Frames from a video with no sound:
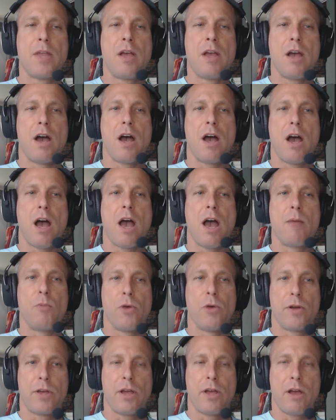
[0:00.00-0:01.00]
I'm
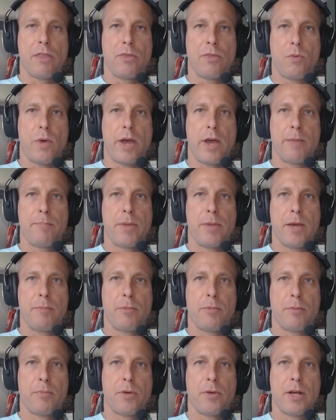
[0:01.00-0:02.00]
working on the white
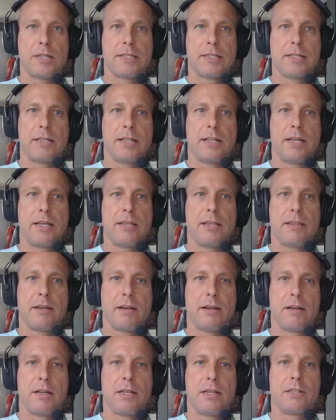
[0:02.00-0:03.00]
paper presently.
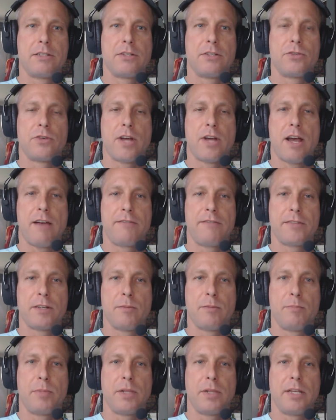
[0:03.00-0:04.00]
There is a draft
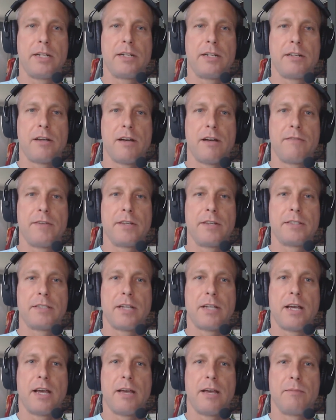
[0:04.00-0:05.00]
completed of it.
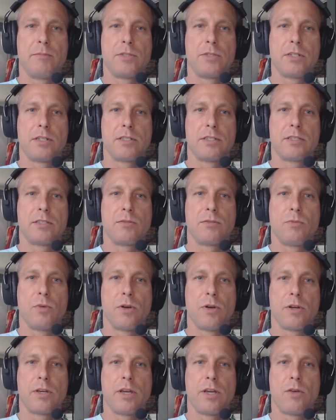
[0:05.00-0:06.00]
I'm just
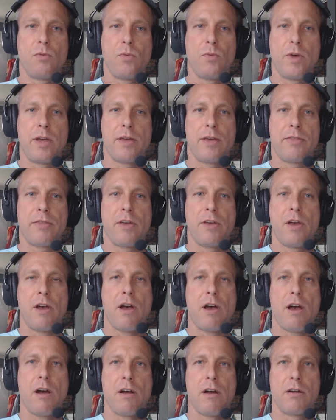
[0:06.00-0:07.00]
working with
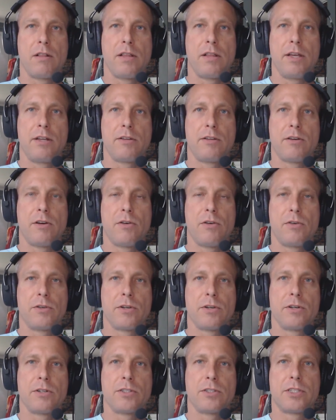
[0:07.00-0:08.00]
our lead
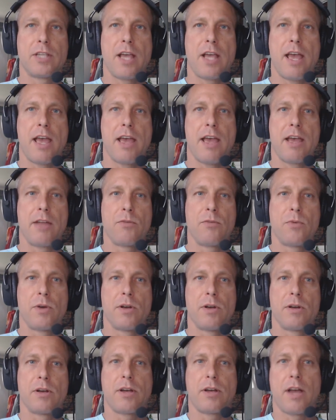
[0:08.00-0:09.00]
coders, and
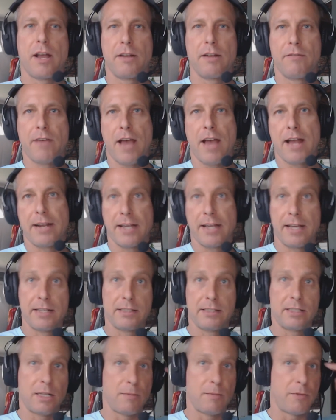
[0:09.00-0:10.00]
we're kind of adding in
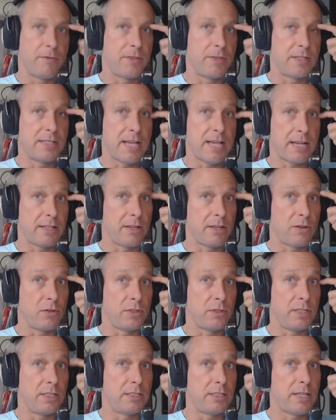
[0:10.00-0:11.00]
some of the technical
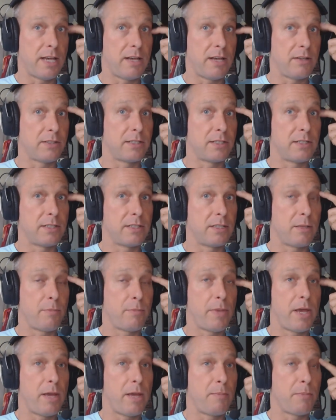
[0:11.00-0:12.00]
details into the
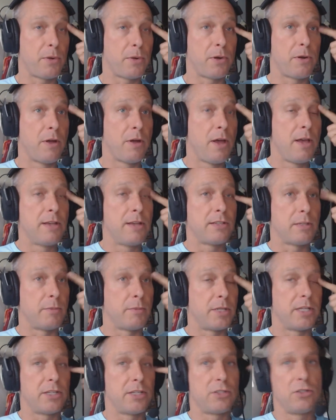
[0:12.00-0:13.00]
paper, some
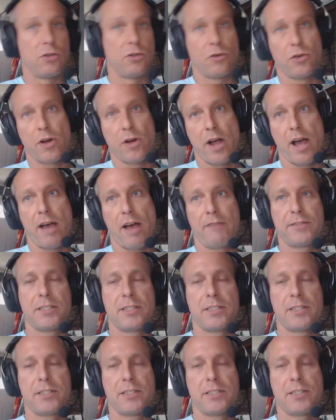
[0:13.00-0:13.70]
additional graphs.